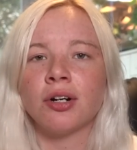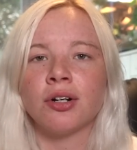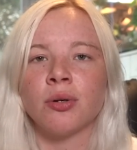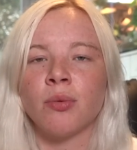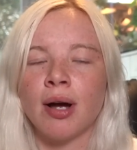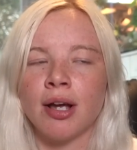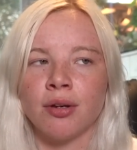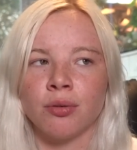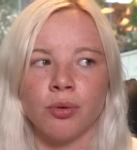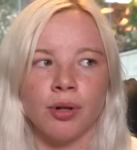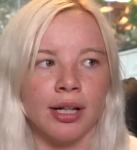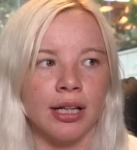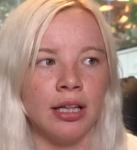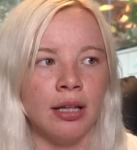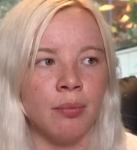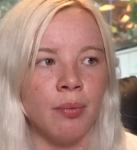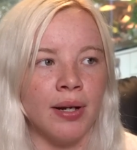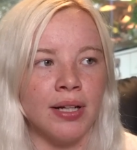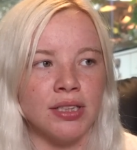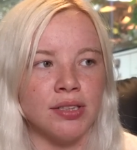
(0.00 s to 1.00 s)
know why you want to
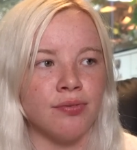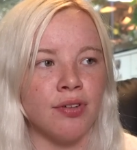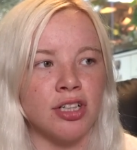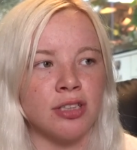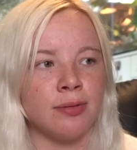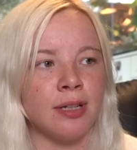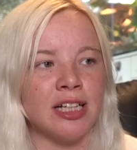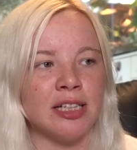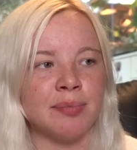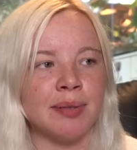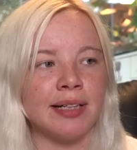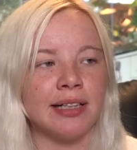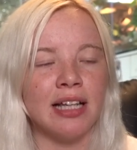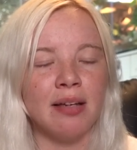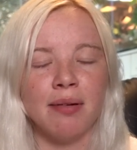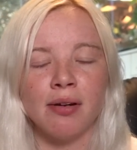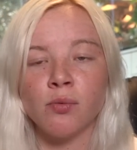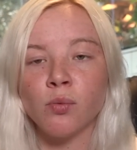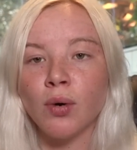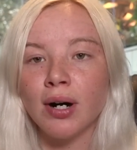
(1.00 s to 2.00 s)
clip wings in the first place, but
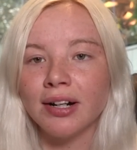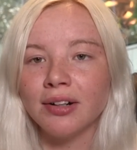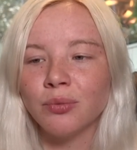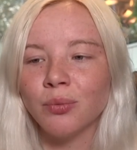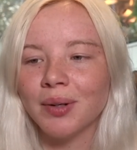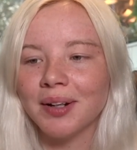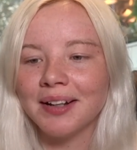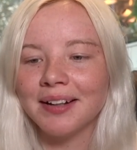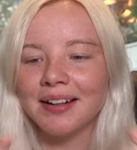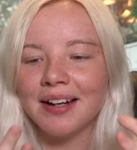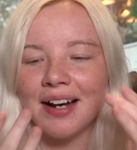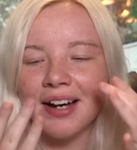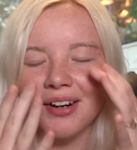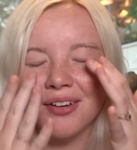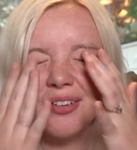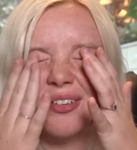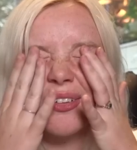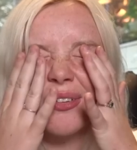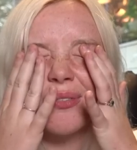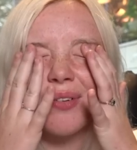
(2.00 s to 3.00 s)
clipping one wing, I
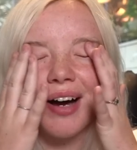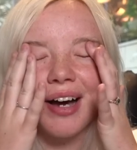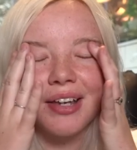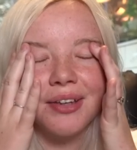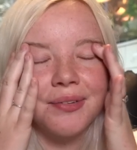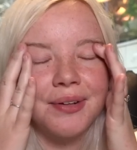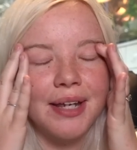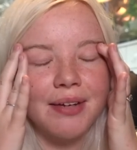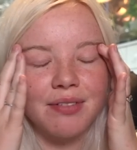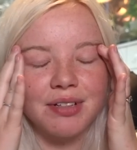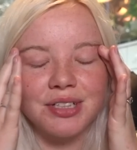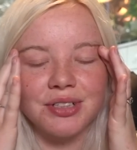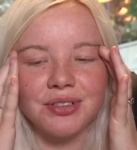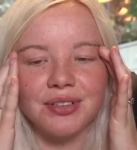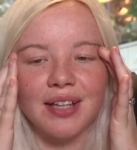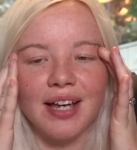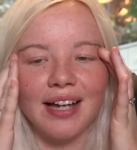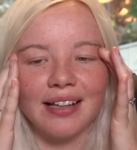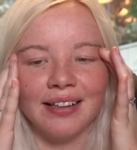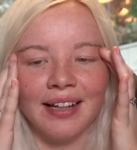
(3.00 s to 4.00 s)
don't know why you'd ever
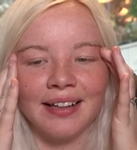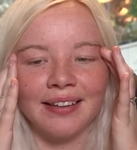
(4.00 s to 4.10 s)
do that.